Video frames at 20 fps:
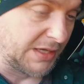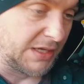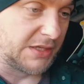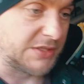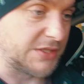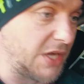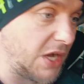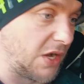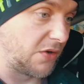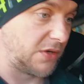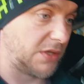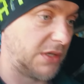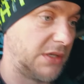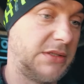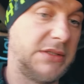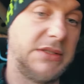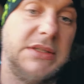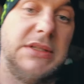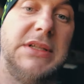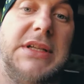So
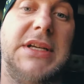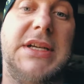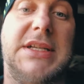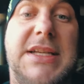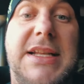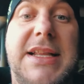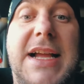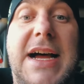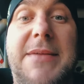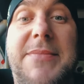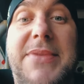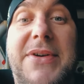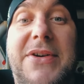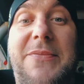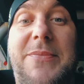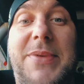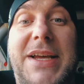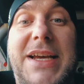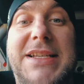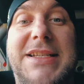there's a number
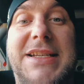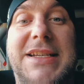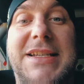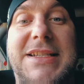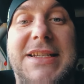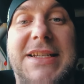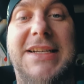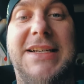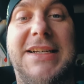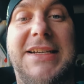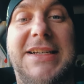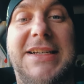of places.